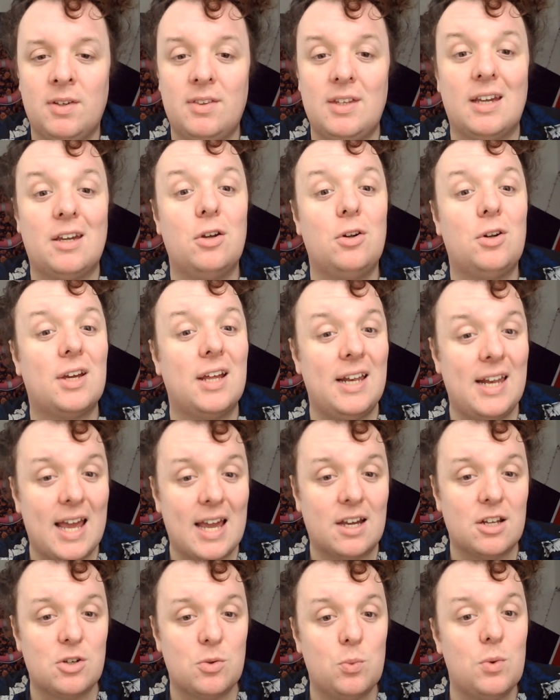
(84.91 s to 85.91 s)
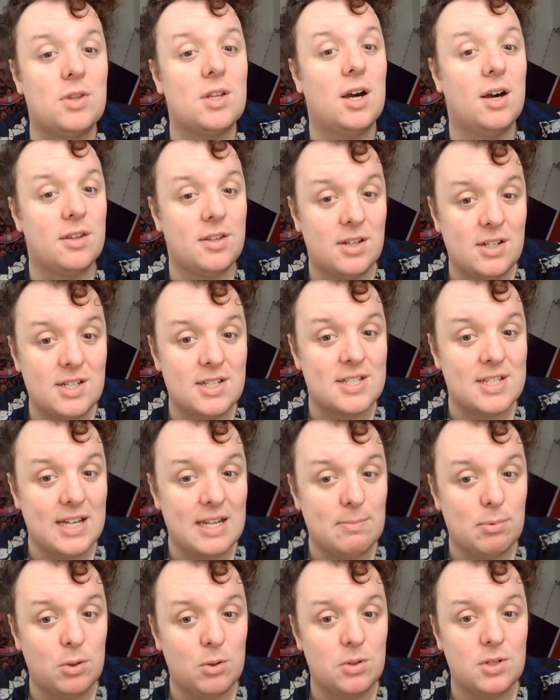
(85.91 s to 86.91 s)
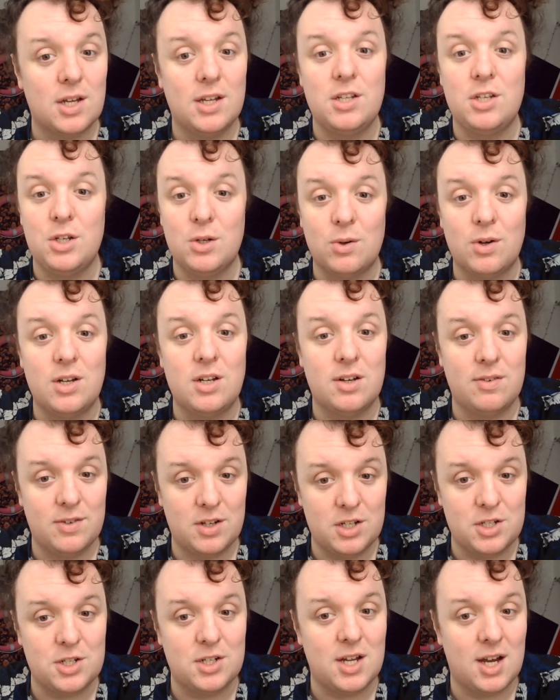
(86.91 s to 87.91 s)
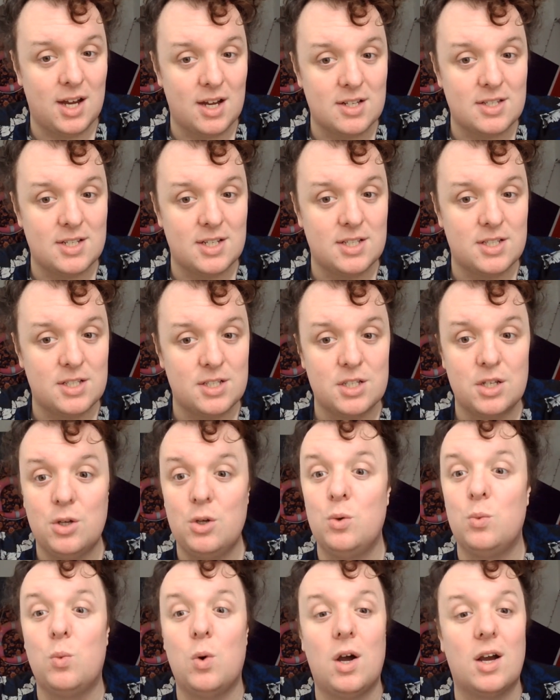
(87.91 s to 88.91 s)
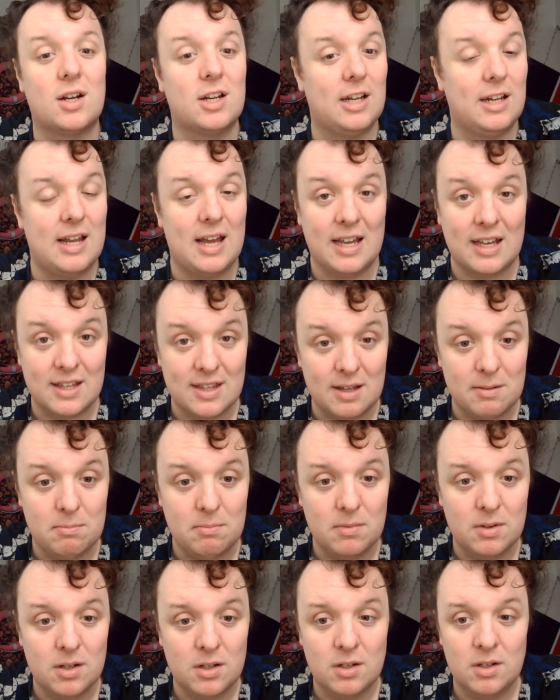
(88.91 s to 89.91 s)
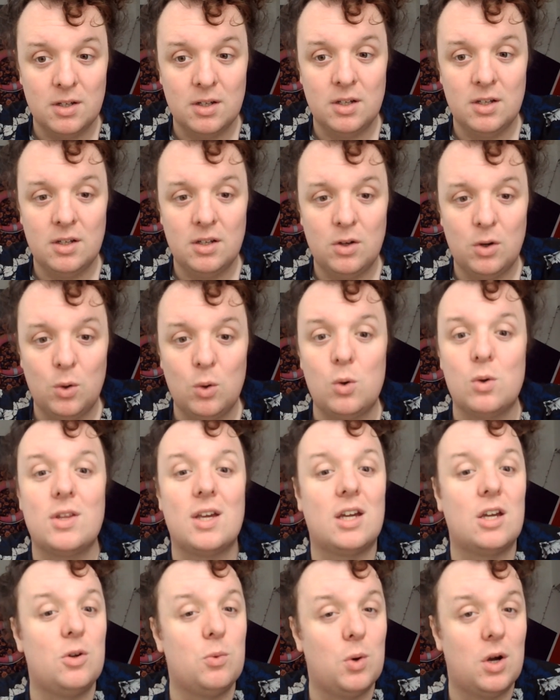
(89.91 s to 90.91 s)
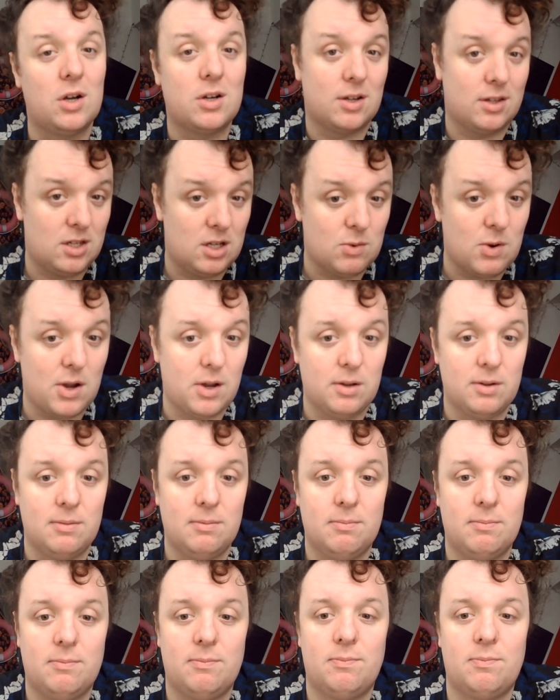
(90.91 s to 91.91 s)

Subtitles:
They could connect with other disabled and neurodivergent artists who worked like them, or they could work on their own.